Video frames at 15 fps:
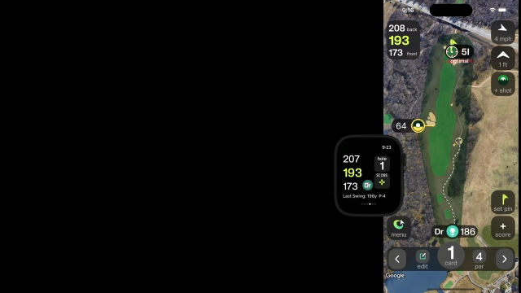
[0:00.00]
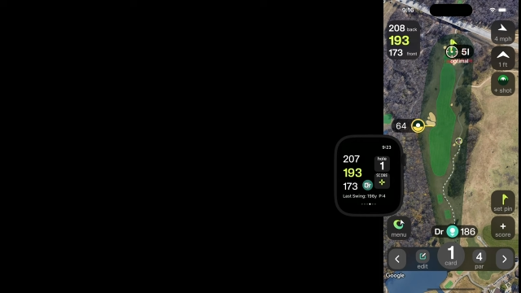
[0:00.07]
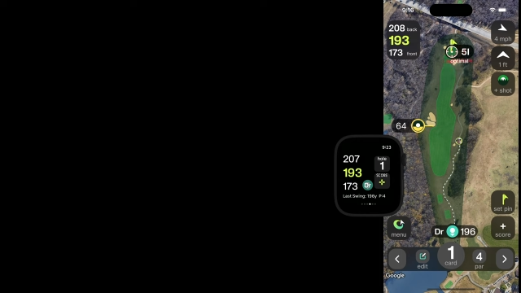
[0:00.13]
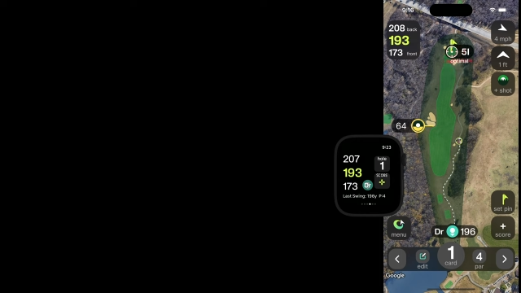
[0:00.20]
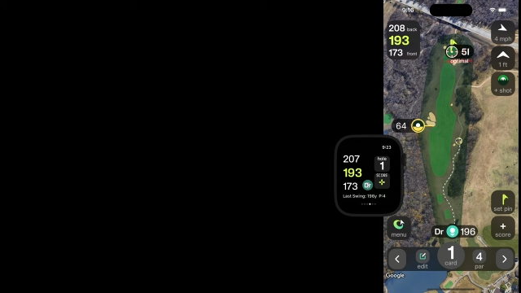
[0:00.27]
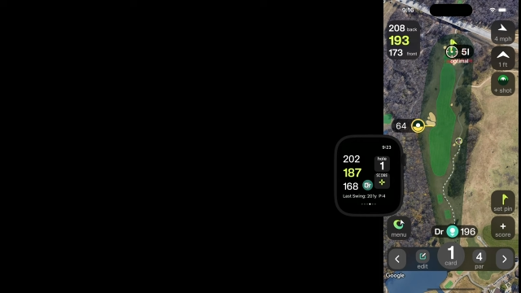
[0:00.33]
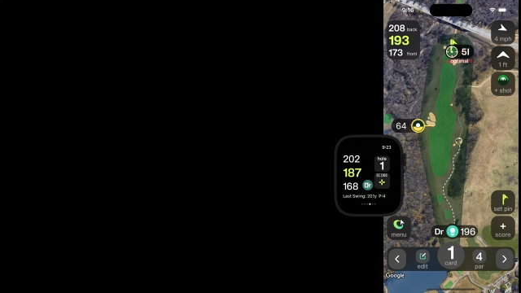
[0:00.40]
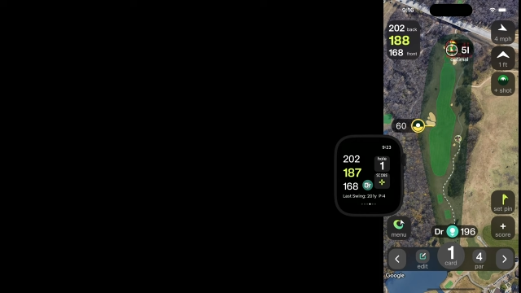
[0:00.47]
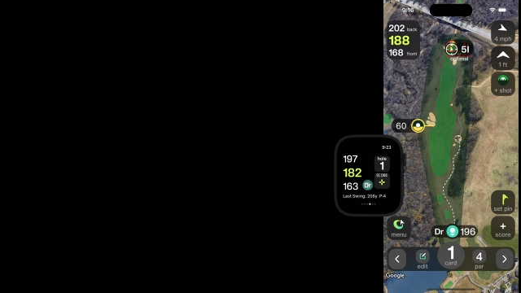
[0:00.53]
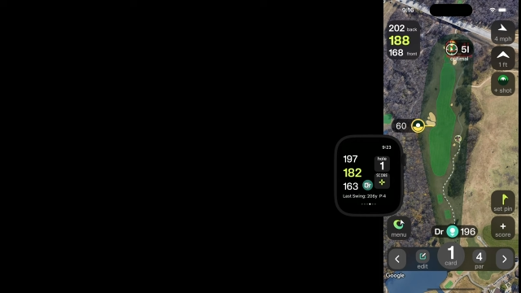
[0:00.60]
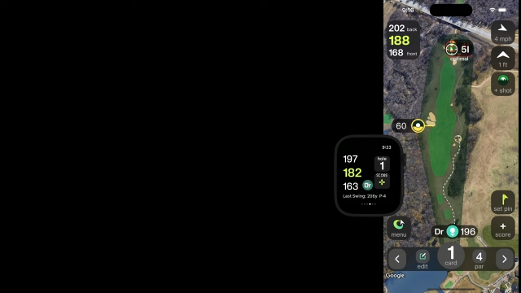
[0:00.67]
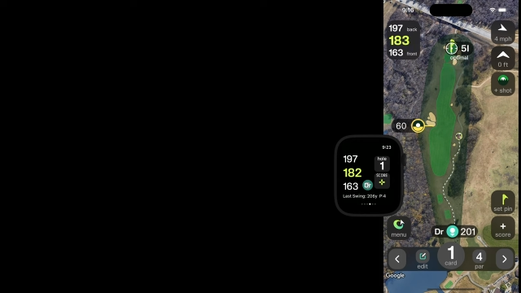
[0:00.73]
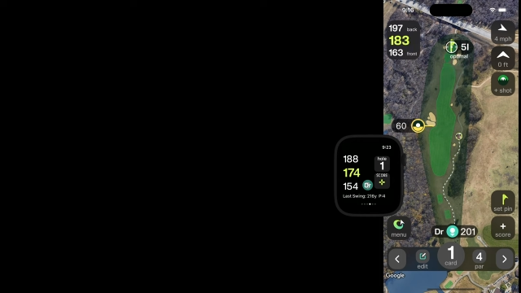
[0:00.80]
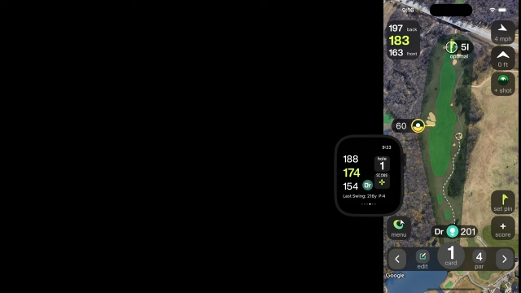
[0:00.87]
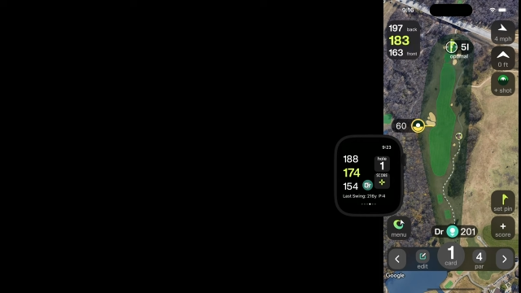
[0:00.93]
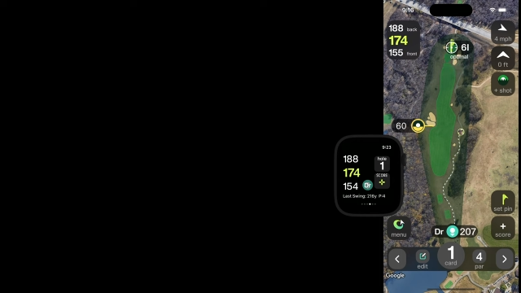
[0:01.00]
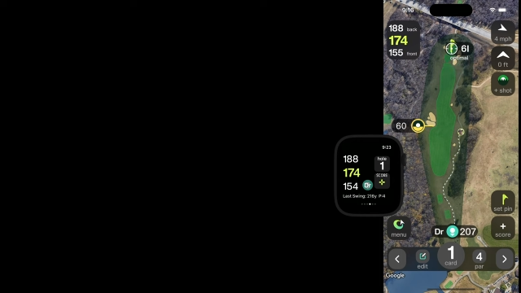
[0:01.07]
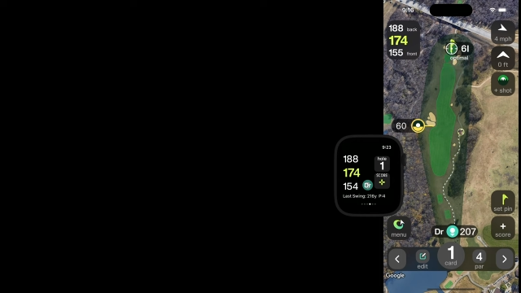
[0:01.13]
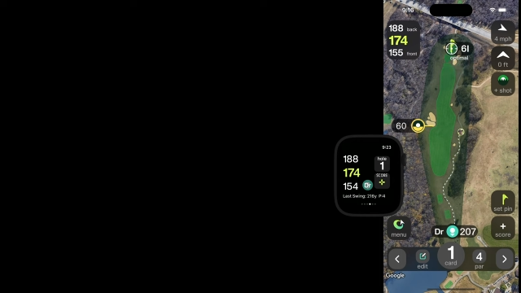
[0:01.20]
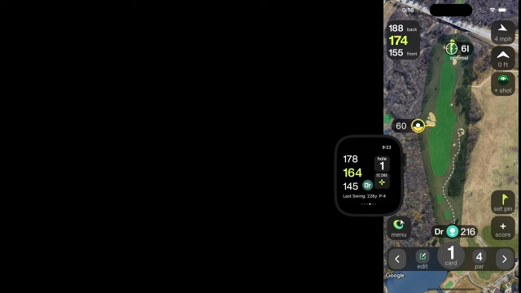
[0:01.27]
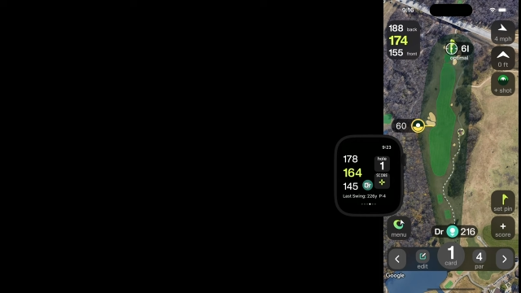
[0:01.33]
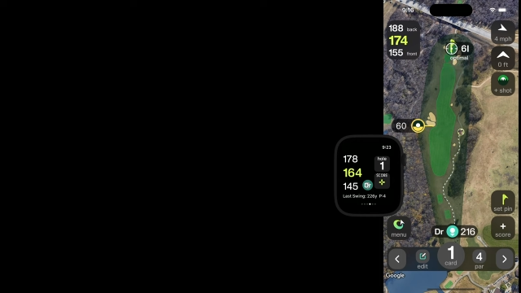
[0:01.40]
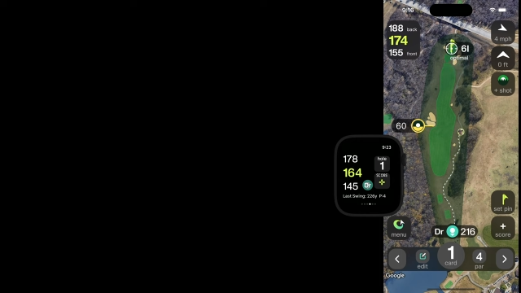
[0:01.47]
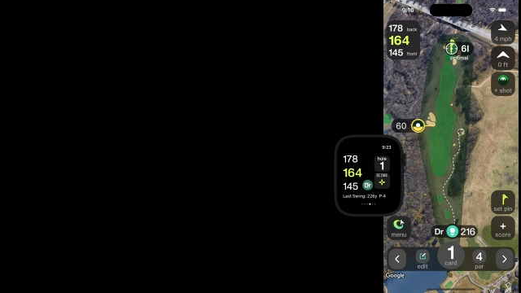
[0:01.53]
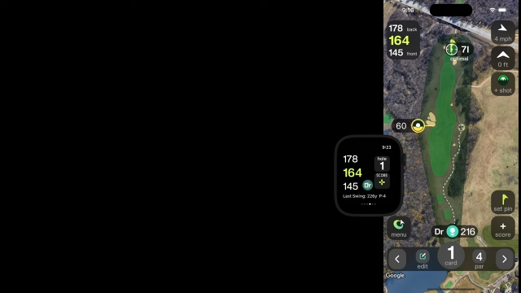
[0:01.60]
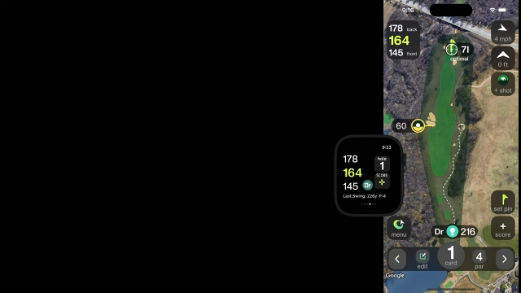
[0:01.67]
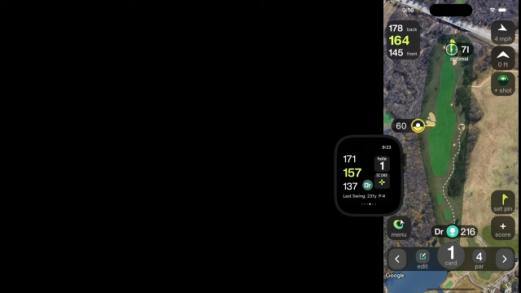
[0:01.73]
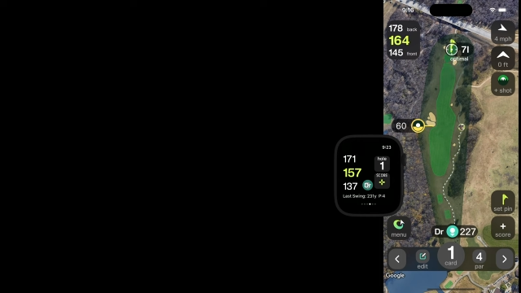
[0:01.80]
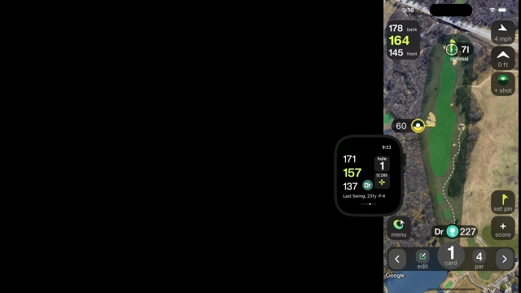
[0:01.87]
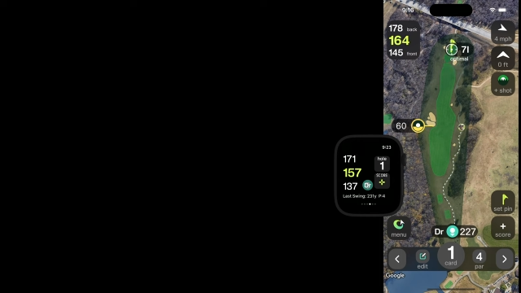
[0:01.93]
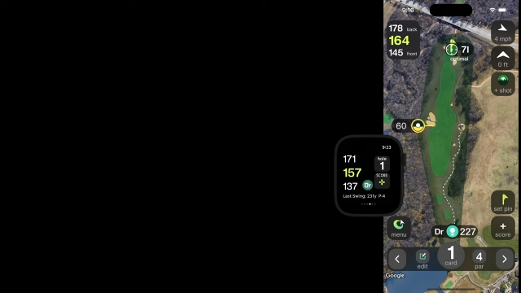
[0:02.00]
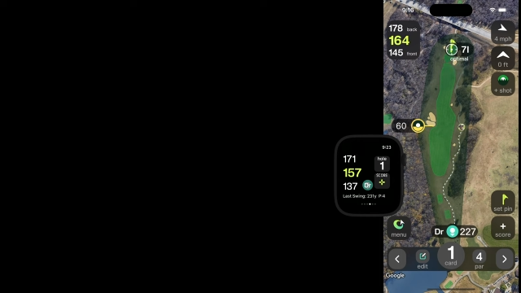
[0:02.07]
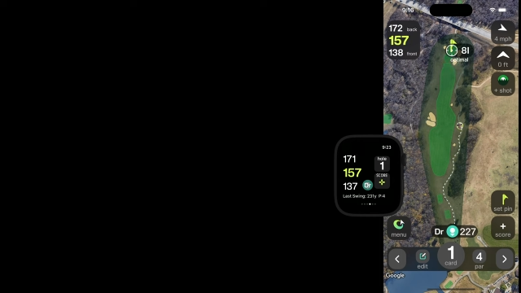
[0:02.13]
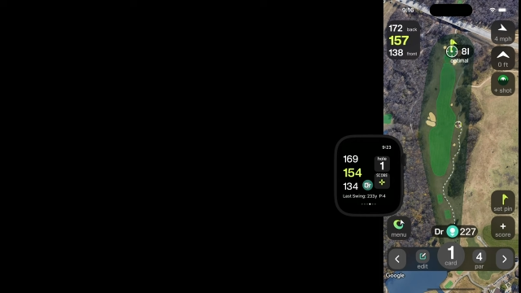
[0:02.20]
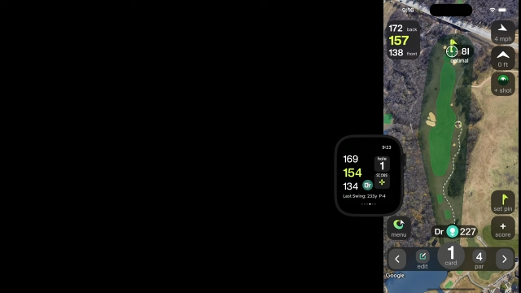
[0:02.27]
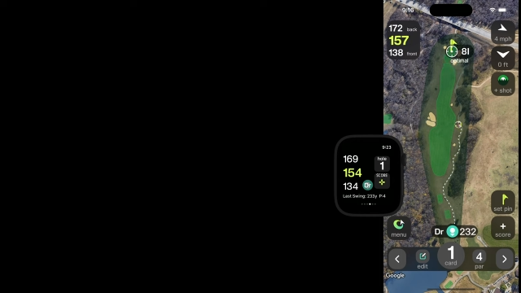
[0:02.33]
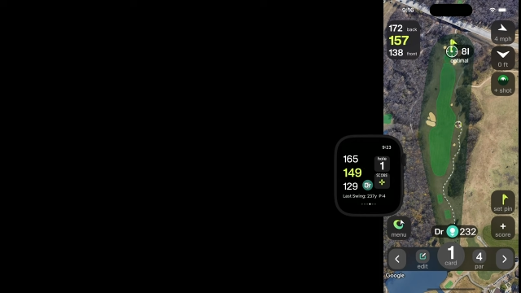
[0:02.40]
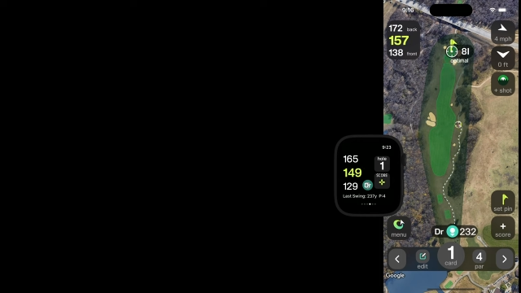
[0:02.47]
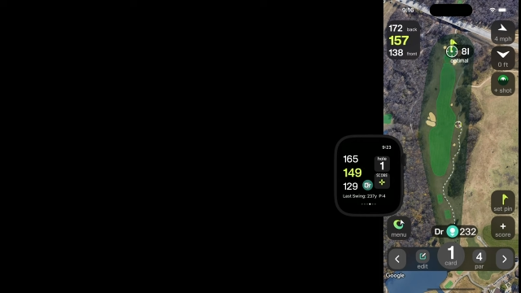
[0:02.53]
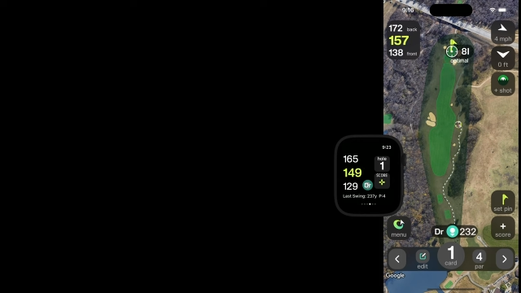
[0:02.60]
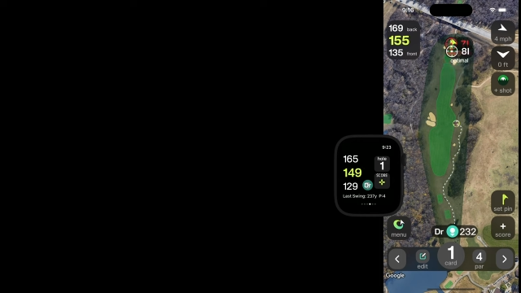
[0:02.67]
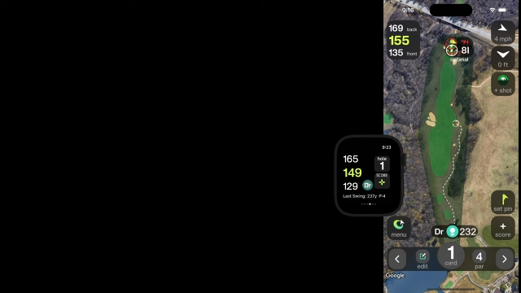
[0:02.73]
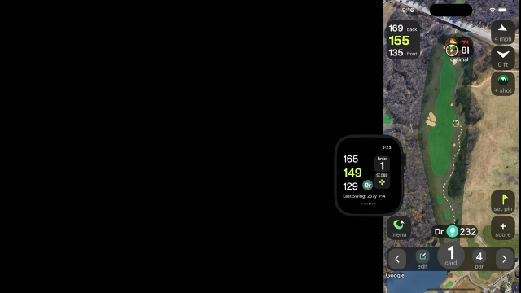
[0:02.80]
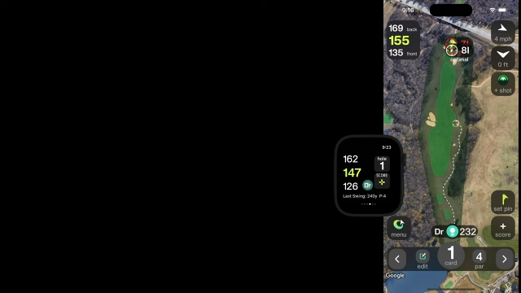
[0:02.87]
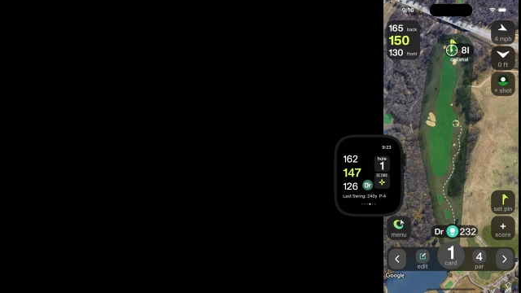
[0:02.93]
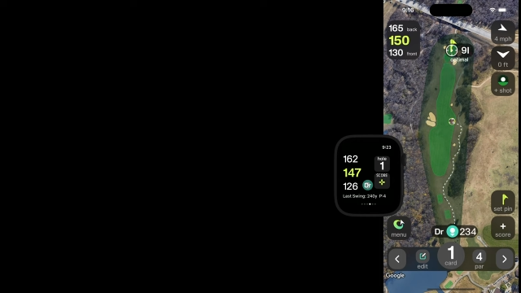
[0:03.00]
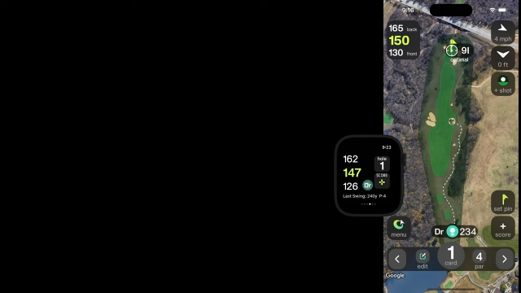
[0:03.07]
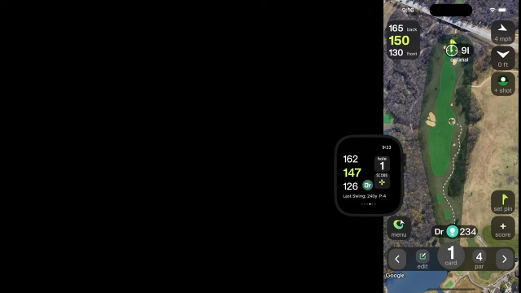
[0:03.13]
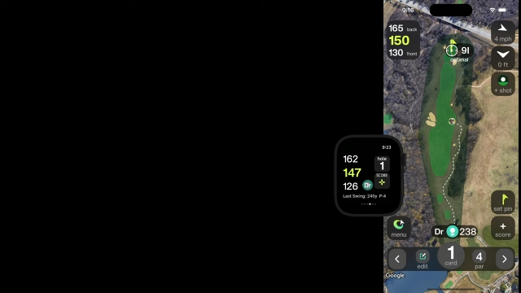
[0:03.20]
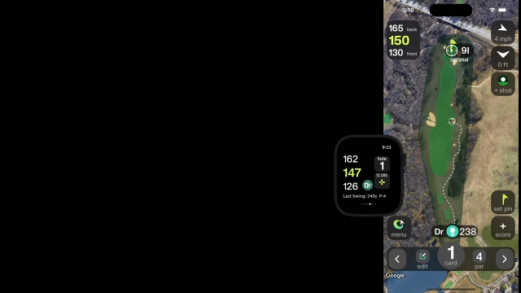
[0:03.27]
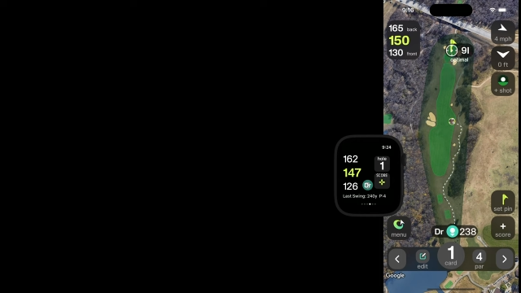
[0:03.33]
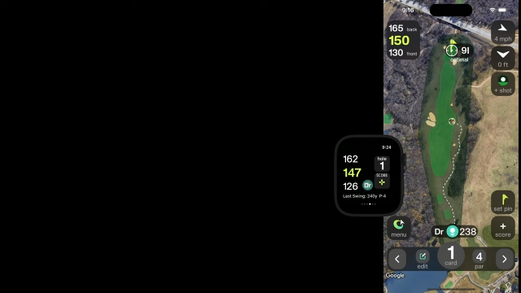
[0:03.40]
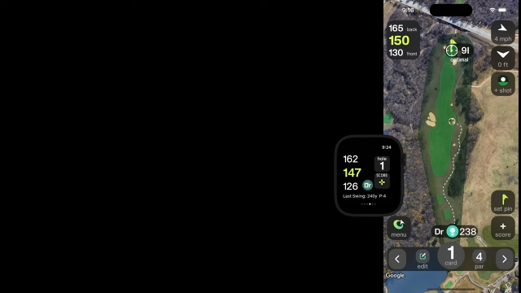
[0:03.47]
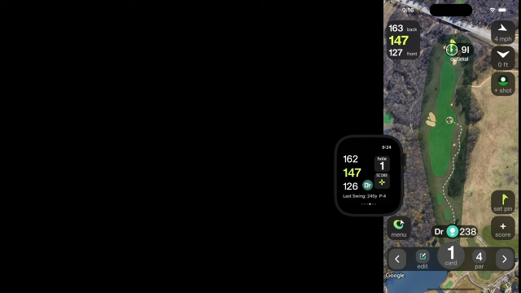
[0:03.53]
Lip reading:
[unreadable: no face in view]